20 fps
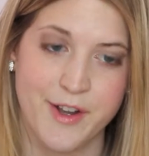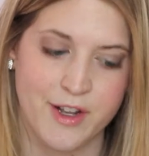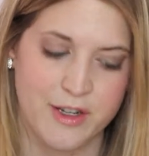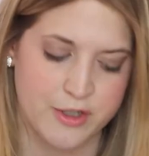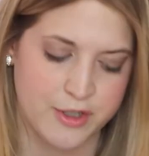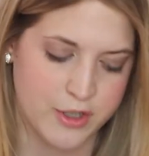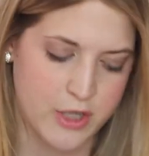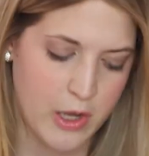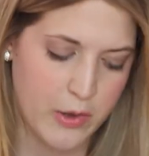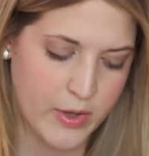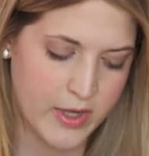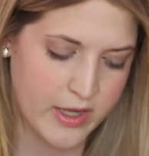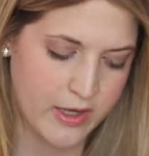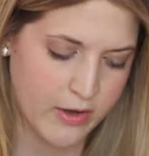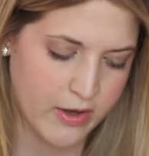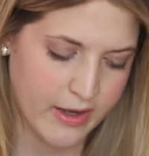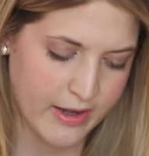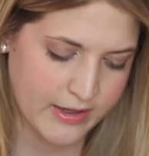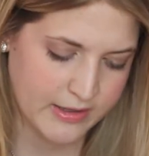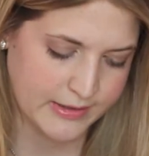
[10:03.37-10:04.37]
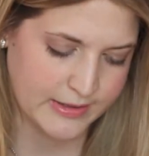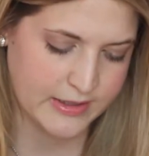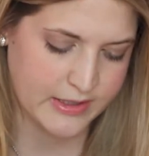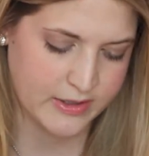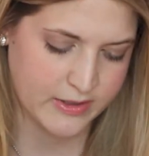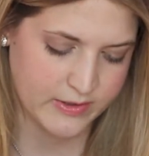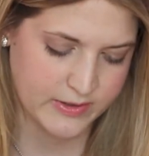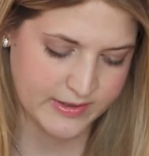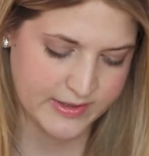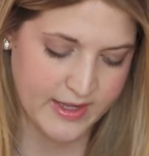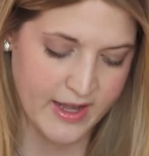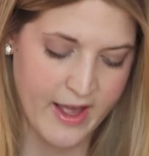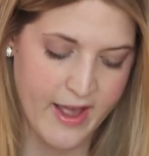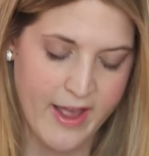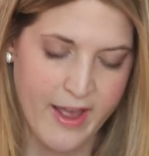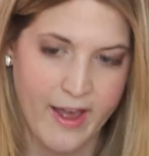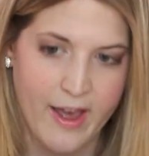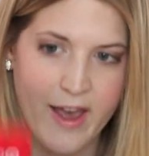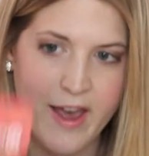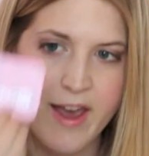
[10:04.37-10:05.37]
not showing you guys those.
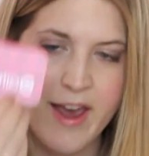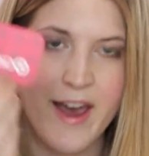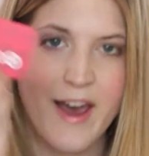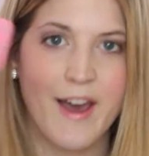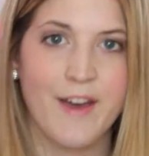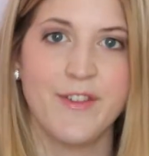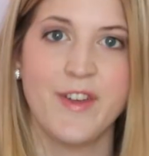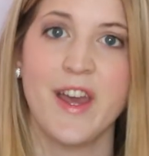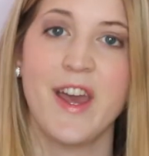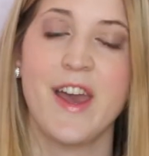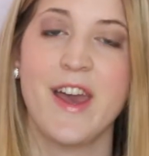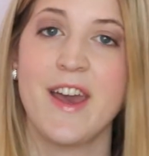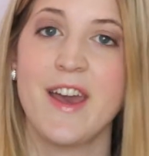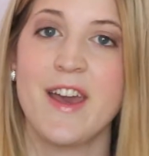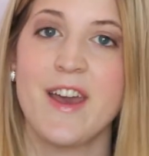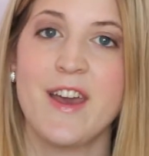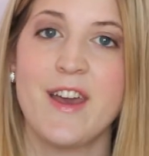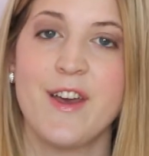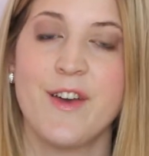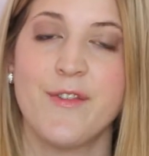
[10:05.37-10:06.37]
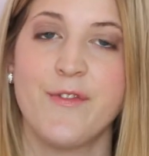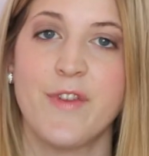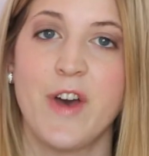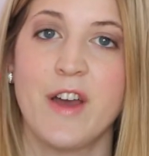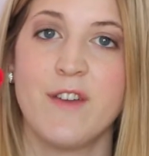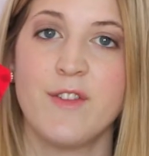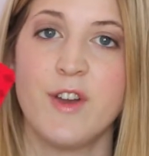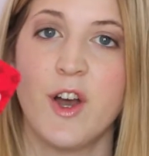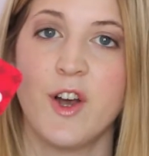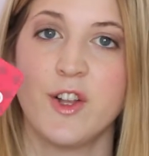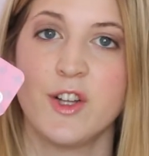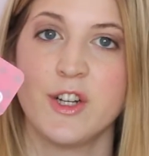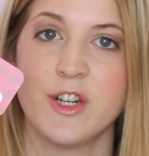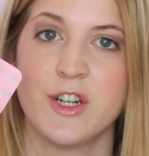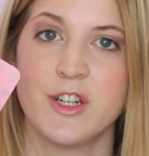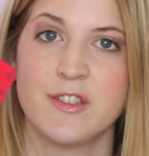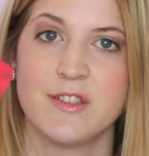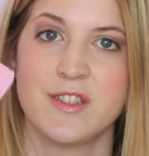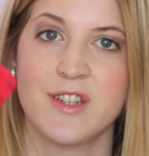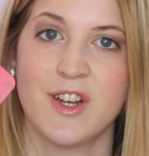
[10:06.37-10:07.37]
I have a
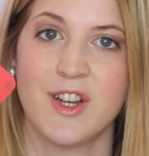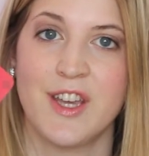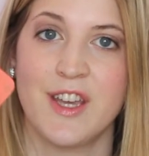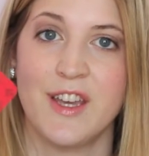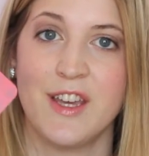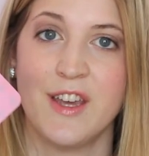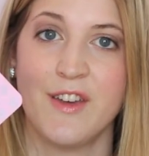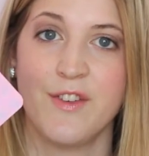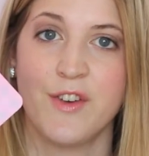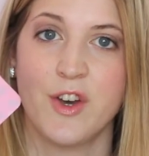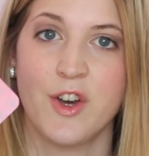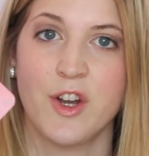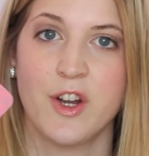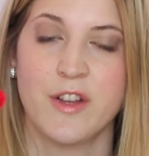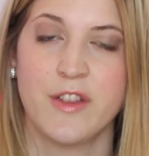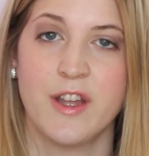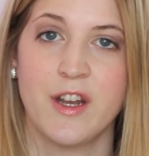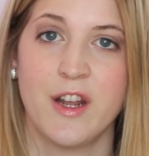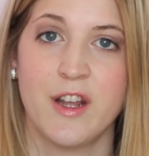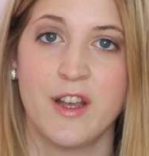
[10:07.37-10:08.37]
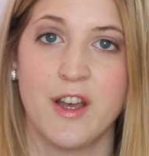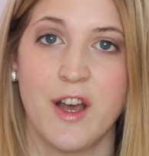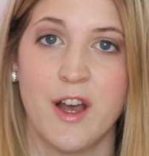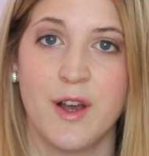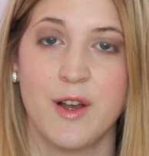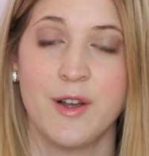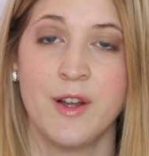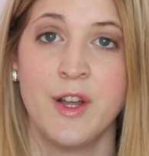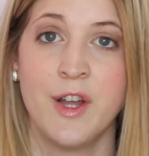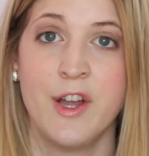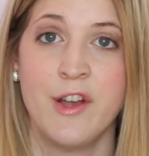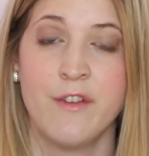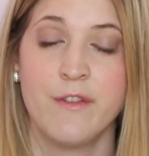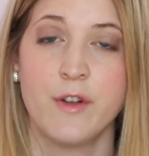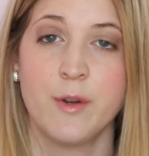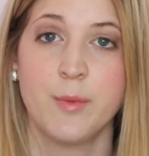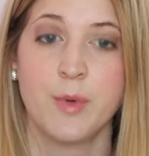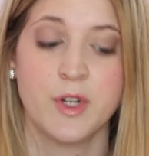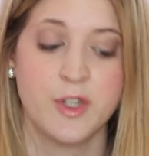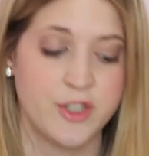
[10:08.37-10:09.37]
$5 Target gift card that I got
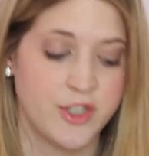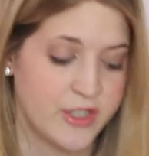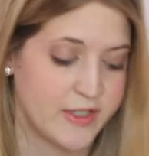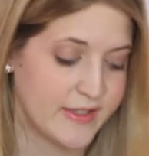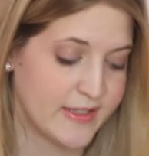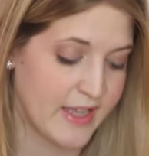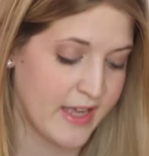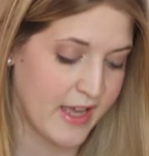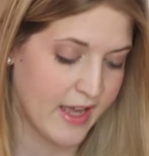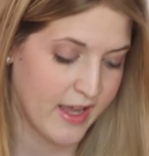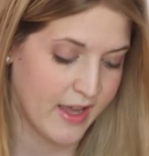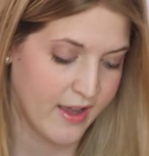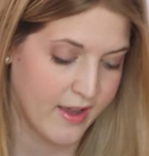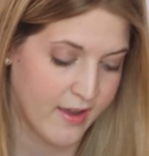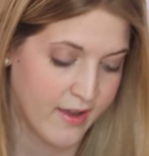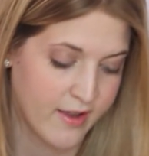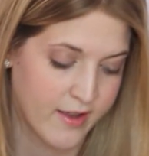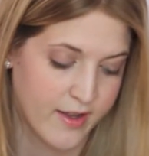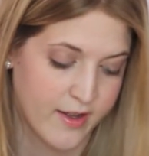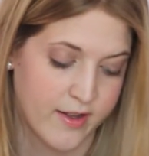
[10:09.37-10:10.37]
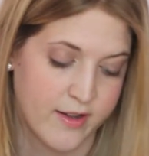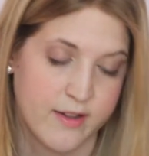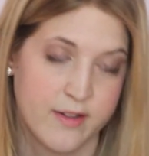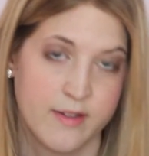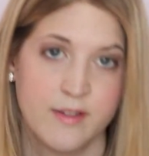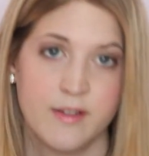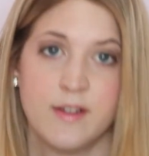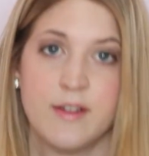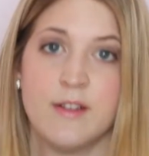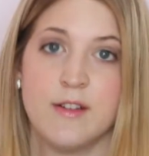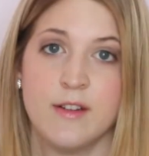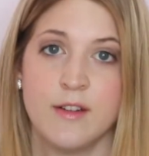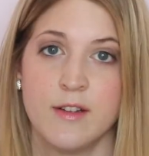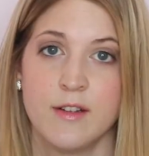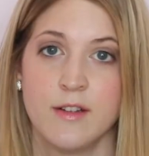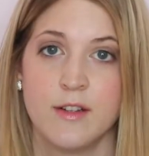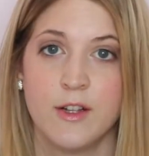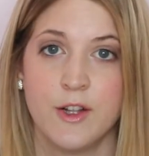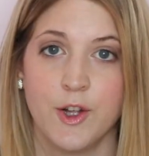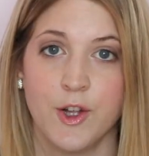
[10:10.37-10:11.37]
for purchasing
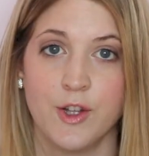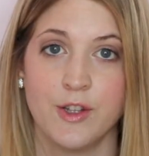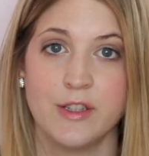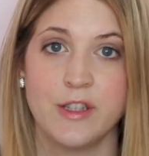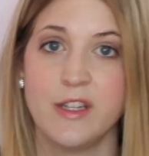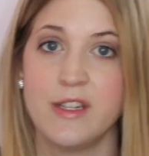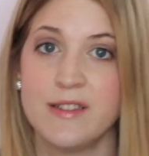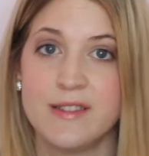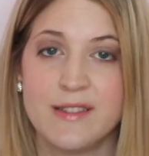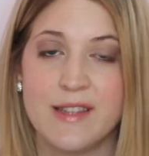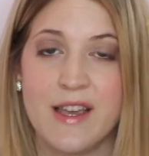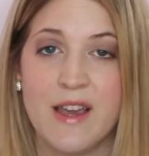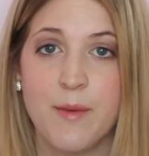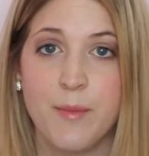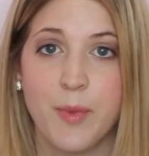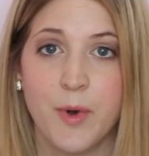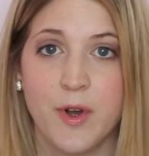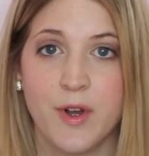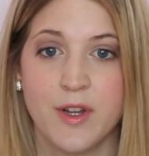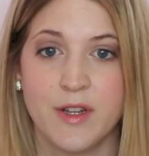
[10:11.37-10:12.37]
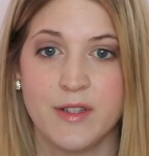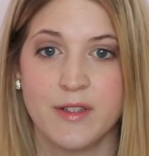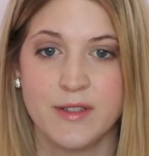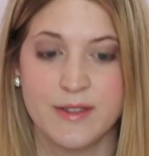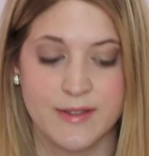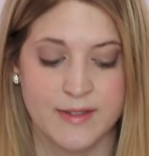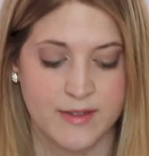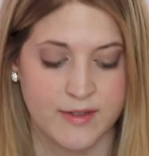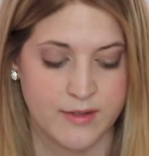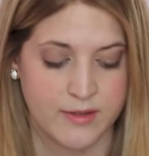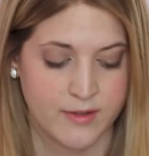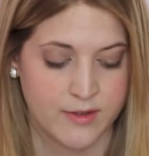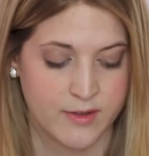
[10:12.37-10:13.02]
all these tampons.